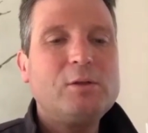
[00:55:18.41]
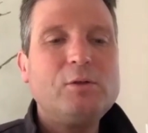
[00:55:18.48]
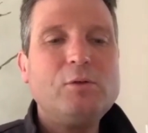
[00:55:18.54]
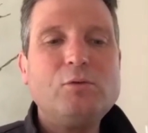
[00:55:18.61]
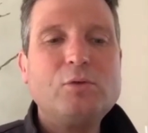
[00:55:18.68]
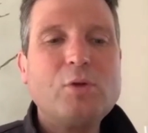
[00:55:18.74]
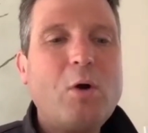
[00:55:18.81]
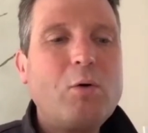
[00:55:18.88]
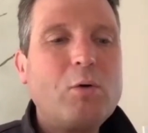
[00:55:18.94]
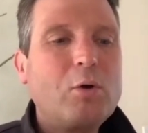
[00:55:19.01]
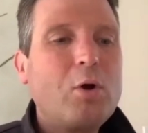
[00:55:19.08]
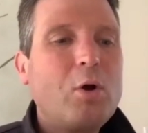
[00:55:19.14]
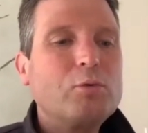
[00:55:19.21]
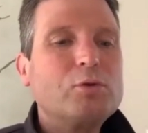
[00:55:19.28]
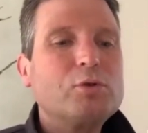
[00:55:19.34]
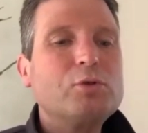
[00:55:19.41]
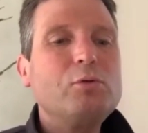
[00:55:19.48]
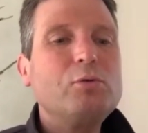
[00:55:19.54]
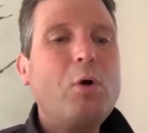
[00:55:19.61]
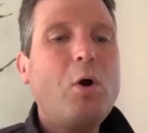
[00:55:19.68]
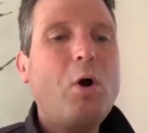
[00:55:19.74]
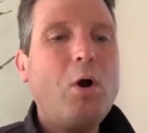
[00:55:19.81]
you don't go
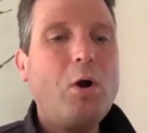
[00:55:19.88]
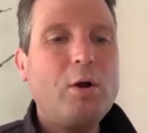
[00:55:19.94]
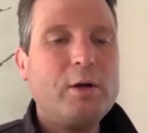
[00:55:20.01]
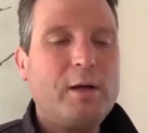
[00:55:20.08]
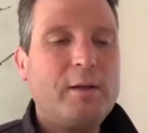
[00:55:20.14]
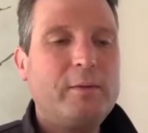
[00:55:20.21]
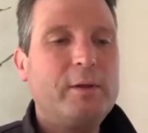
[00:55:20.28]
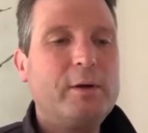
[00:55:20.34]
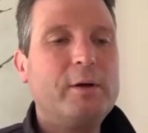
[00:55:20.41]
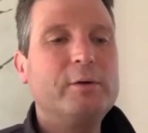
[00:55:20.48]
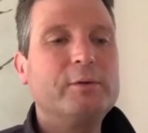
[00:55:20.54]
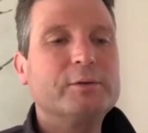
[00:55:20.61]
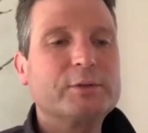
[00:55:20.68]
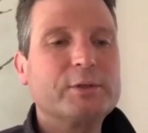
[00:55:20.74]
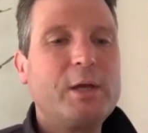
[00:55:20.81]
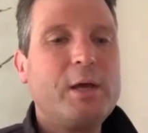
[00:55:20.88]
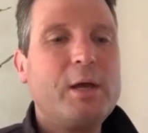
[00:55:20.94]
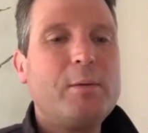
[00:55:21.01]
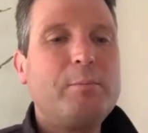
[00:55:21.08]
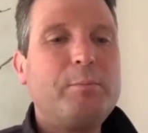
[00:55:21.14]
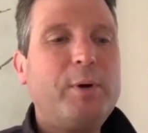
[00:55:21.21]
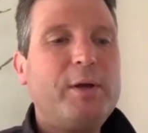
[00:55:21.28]
too hard on those,
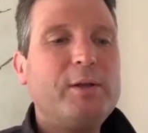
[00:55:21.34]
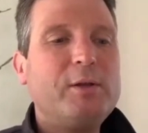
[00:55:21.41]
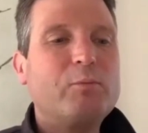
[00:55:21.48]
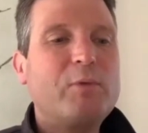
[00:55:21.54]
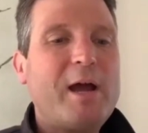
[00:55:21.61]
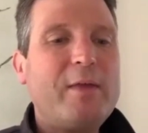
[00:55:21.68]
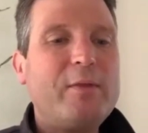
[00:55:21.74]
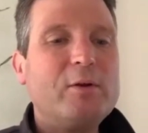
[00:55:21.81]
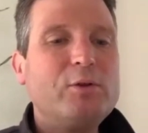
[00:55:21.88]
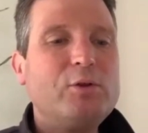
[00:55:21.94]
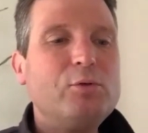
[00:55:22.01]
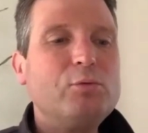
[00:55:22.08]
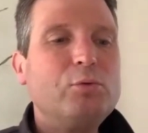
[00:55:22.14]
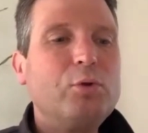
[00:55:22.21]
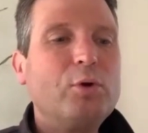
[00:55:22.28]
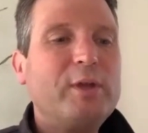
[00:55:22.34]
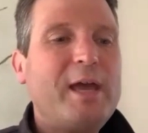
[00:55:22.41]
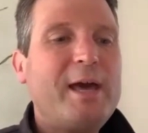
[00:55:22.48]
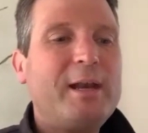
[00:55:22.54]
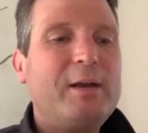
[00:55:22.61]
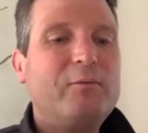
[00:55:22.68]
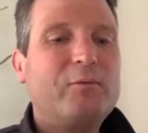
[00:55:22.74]
but rather you look
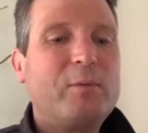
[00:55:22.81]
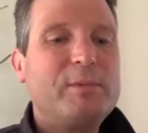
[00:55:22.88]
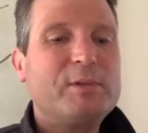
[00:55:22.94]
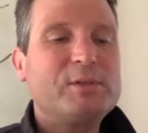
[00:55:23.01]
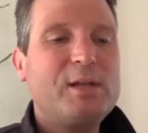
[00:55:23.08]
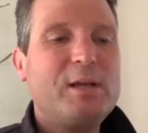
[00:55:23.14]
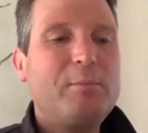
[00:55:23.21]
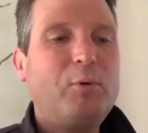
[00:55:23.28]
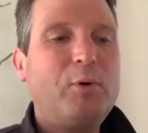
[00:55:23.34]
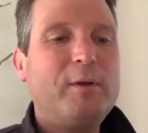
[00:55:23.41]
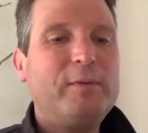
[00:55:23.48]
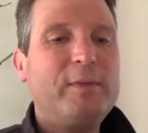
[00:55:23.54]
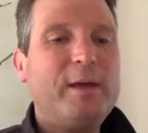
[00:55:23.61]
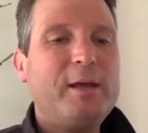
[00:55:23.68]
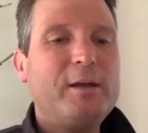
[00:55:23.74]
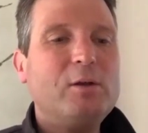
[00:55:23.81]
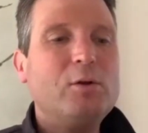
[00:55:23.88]
at it from the standpoint that